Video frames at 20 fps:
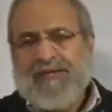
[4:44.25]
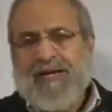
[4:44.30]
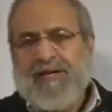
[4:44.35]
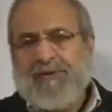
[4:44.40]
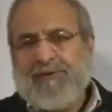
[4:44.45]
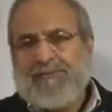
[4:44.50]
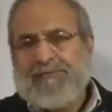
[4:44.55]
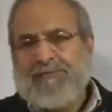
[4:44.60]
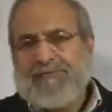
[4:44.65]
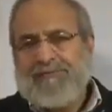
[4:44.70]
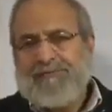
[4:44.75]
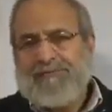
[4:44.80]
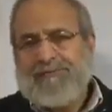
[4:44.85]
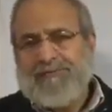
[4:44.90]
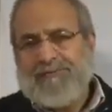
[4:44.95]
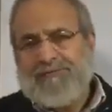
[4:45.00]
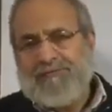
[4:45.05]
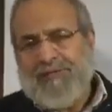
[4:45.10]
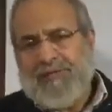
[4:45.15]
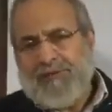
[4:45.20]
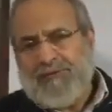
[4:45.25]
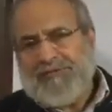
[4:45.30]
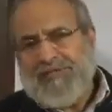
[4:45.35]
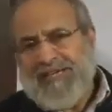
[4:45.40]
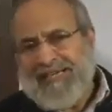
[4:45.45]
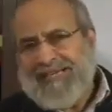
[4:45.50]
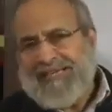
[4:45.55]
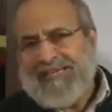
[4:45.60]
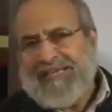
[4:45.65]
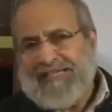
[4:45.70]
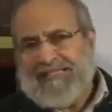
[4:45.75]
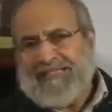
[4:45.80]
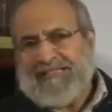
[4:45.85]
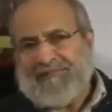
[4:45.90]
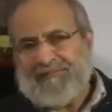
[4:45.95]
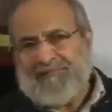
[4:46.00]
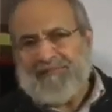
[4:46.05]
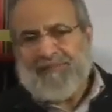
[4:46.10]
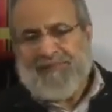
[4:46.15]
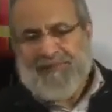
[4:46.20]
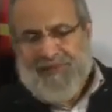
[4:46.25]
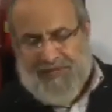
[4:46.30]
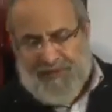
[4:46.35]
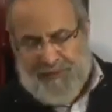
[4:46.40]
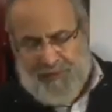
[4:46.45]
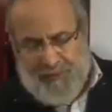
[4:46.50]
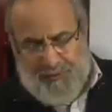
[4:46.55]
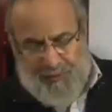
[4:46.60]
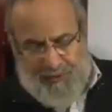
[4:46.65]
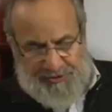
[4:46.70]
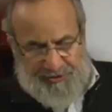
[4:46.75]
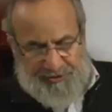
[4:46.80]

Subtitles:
Now, when you say in it, there are two